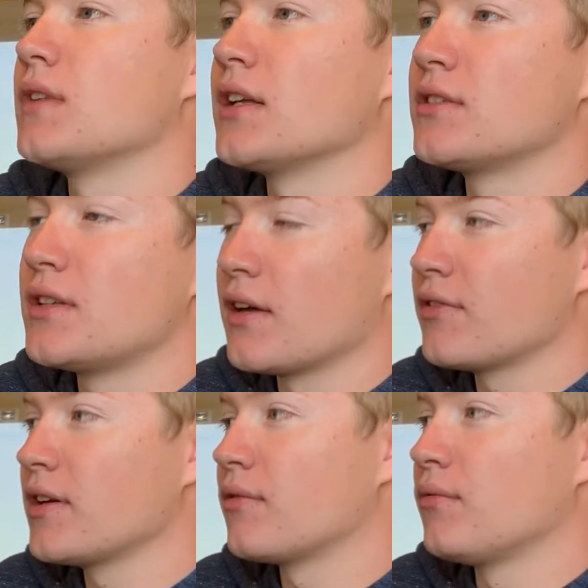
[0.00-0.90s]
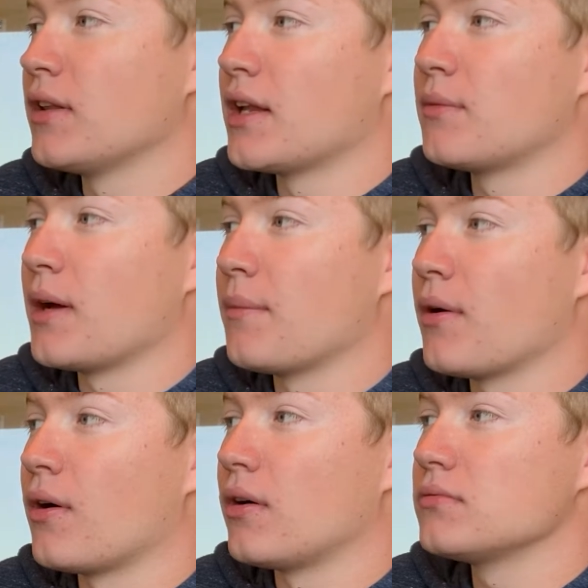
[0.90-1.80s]
That's definitely a letter by
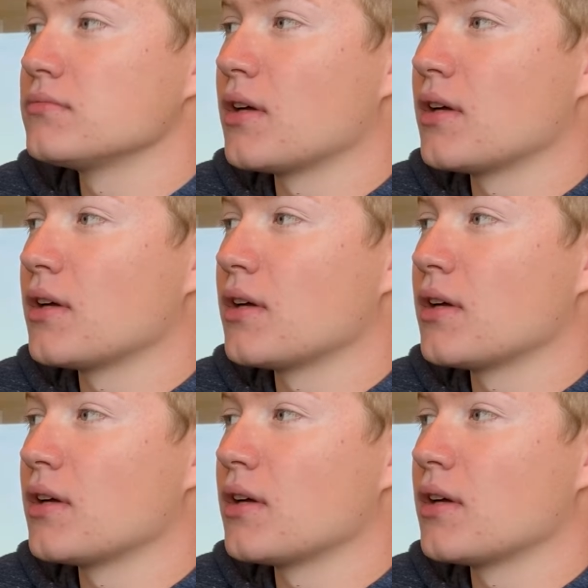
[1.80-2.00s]
Paul.